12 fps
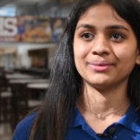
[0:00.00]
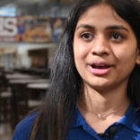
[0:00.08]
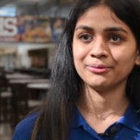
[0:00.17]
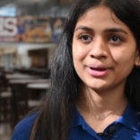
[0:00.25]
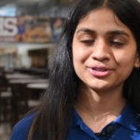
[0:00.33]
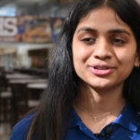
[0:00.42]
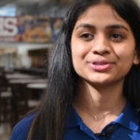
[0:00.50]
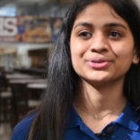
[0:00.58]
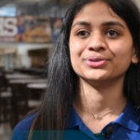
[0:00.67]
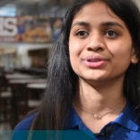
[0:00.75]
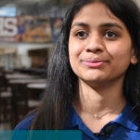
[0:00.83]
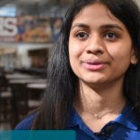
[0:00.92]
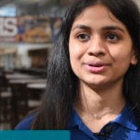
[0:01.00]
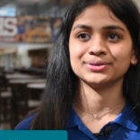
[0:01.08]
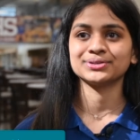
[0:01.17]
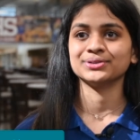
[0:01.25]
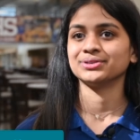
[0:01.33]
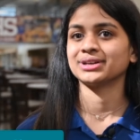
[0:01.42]
elementary school to middle
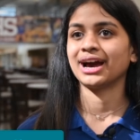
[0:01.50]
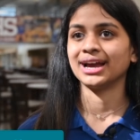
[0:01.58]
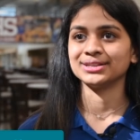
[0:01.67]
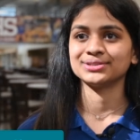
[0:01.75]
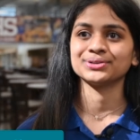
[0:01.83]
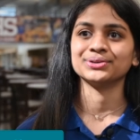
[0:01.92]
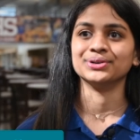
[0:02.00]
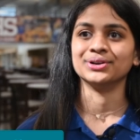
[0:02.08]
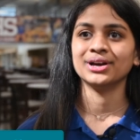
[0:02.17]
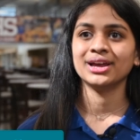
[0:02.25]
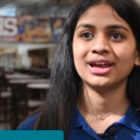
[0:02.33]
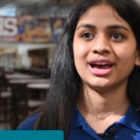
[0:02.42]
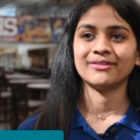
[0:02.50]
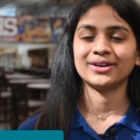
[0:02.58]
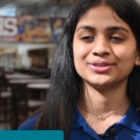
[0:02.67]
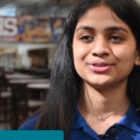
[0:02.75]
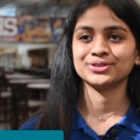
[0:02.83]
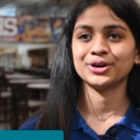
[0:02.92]
school to high school, I've
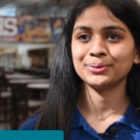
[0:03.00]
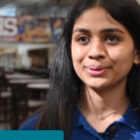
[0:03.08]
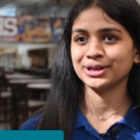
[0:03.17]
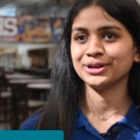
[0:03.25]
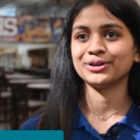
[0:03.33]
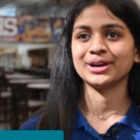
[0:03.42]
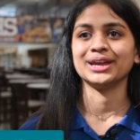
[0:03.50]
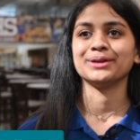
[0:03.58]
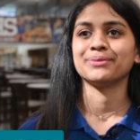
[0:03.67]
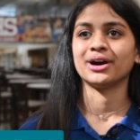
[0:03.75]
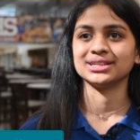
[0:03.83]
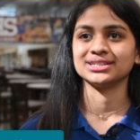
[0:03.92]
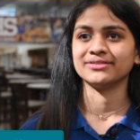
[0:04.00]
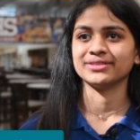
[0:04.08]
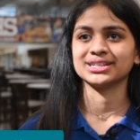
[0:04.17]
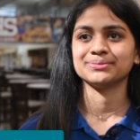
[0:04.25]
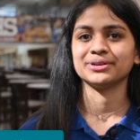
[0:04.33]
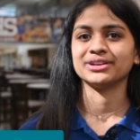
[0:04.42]
had so many great positive
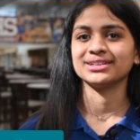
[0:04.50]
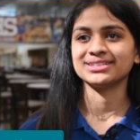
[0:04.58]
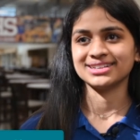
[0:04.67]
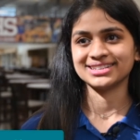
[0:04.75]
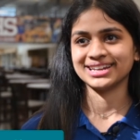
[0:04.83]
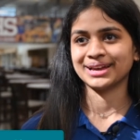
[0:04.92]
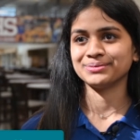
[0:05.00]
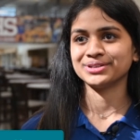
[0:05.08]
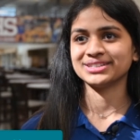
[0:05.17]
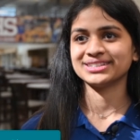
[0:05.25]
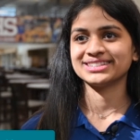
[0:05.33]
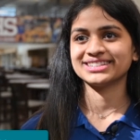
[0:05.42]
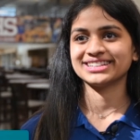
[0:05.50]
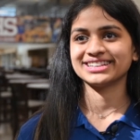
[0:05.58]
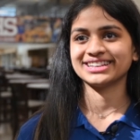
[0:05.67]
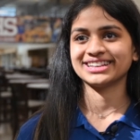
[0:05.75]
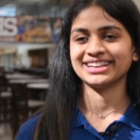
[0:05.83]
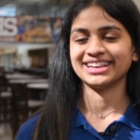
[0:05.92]
experiences, and I'm just
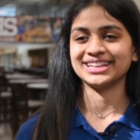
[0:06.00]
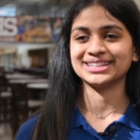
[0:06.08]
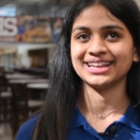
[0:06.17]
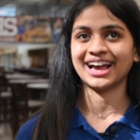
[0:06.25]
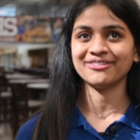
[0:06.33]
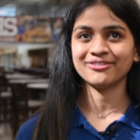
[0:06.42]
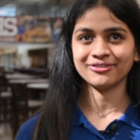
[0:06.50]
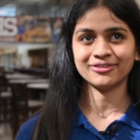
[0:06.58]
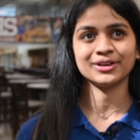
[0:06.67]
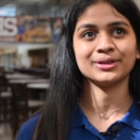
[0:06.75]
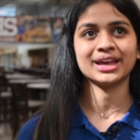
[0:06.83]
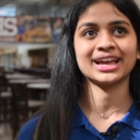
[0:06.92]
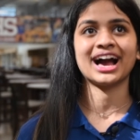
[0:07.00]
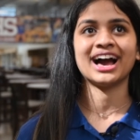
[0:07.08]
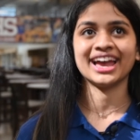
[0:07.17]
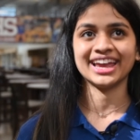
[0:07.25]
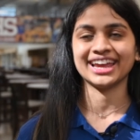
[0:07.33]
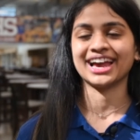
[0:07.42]
it, I feel like
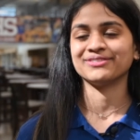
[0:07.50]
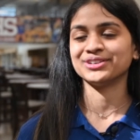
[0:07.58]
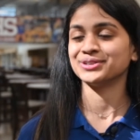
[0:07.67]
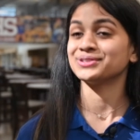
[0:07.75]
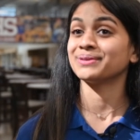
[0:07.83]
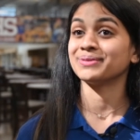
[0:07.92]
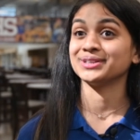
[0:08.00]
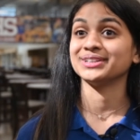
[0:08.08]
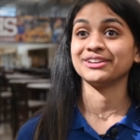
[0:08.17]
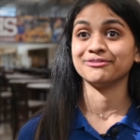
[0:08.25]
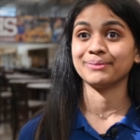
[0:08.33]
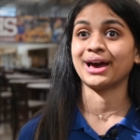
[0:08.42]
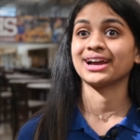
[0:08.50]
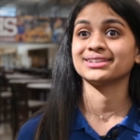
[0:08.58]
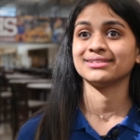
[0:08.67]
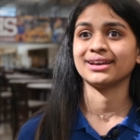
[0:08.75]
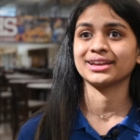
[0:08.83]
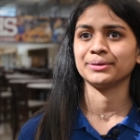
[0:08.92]
I have to do something to give back
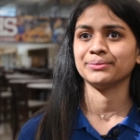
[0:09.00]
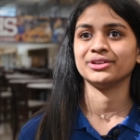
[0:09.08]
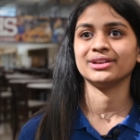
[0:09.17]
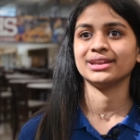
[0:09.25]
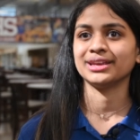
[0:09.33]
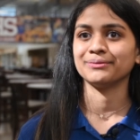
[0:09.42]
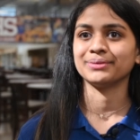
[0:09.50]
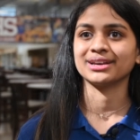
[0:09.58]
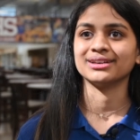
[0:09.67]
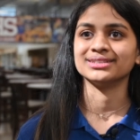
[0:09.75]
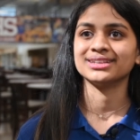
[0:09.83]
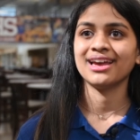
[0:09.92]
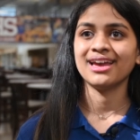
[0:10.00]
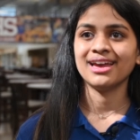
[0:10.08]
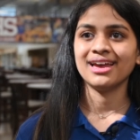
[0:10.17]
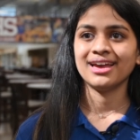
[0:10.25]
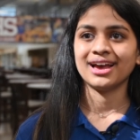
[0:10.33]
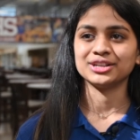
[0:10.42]
to that community because
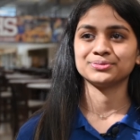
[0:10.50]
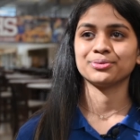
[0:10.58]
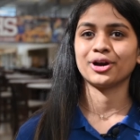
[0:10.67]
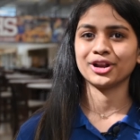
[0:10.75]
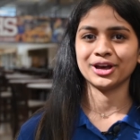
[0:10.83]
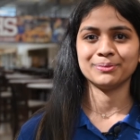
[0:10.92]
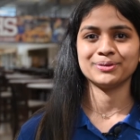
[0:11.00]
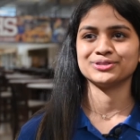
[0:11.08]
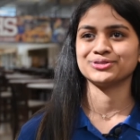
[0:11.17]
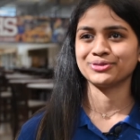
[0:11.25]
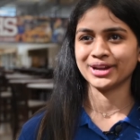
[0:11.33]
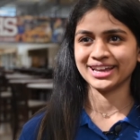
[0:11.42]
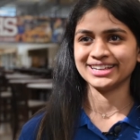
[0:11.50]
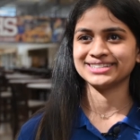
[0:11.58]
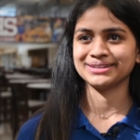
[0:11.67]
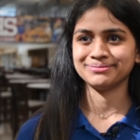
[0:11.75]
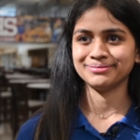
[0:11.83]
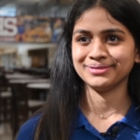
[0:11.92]
I was brought up, I was raised,
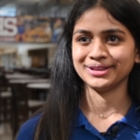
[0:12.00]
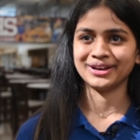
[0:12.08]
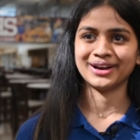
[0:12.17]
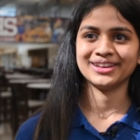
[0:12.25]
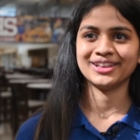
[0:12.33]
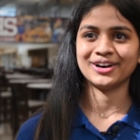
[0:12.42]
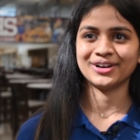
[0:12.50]
I, you know, I,